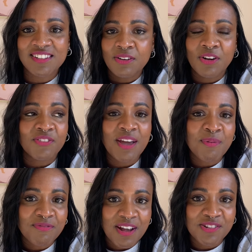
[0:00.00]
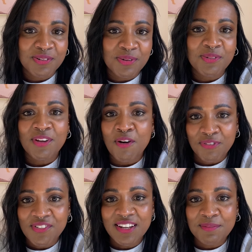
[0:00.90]
Look, they're professionals. They're
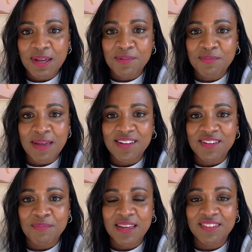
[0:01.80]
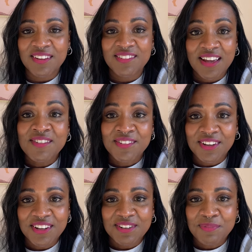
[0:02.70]
obviously going to be able to make something that tastes
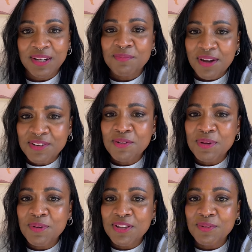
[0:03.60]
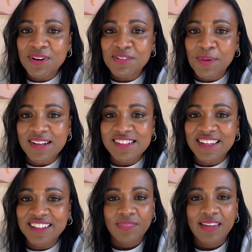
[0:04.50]
good, but it might not be what you were
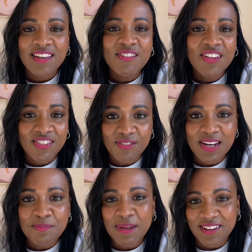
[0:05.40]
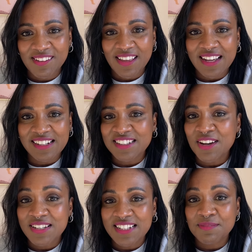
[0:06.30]
expecting. Here are the 3 biggest things I
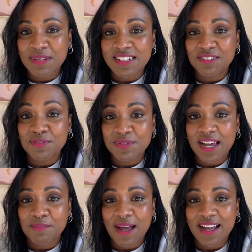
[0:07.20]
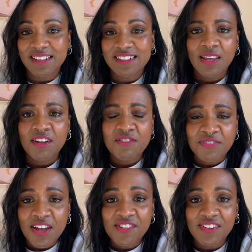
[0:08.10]
see missing from tech packs.
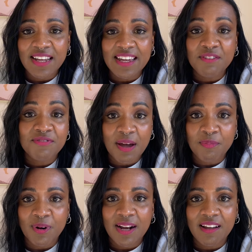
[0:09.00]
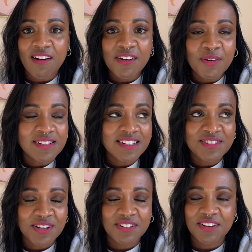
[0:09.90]
Firstly, fabric. I honestly
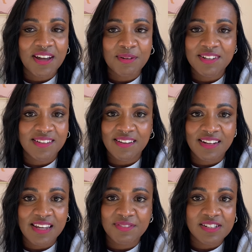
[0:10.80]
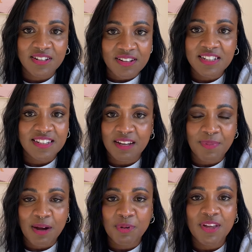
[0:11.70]
don't know how a designer even starts a tech
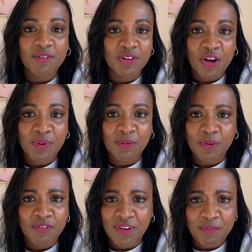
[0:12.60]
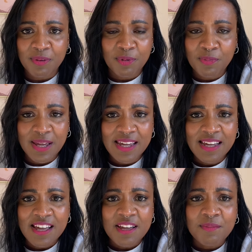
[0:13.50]
pack without knowing what the fabric will be,
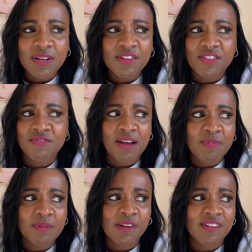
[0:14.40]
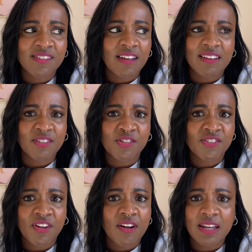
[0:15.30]
because the fabric is like the
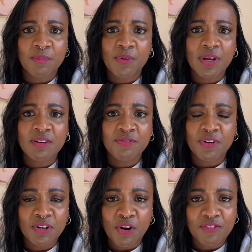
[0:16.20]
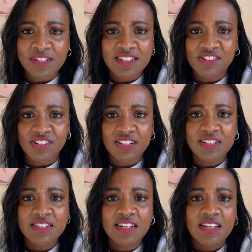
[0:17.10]
starting point for a lot of
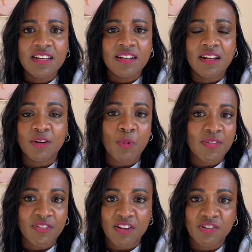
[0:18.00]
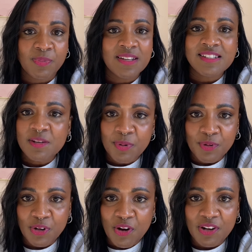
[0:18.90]
decisions, like whether there should be a zip or
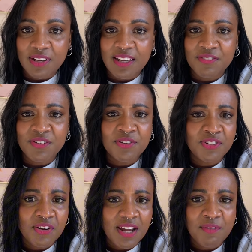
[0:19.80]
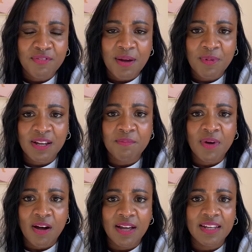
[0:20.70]
not. If you don't have a fabric in
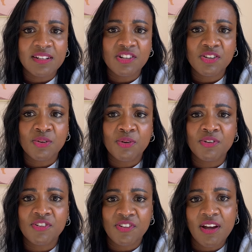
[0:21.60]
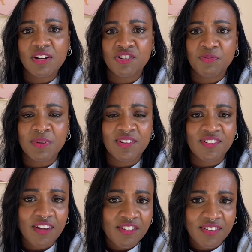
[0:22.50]
mind, your designer should be
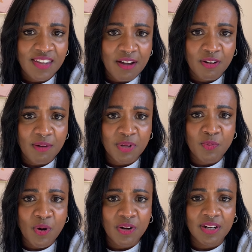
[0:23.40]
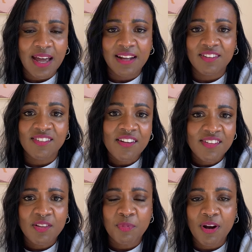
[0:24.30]
discussing the outcome you want and discussing
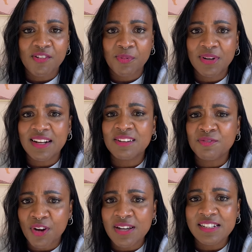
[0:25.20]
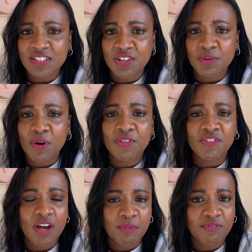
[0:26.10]
the price point and advising you on the
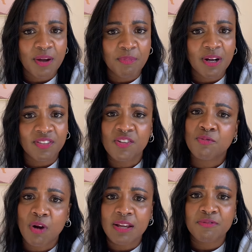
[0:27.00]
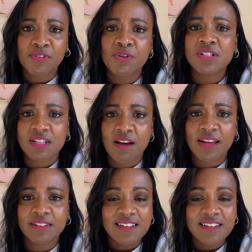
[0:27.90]
type of fabric that's right for your design.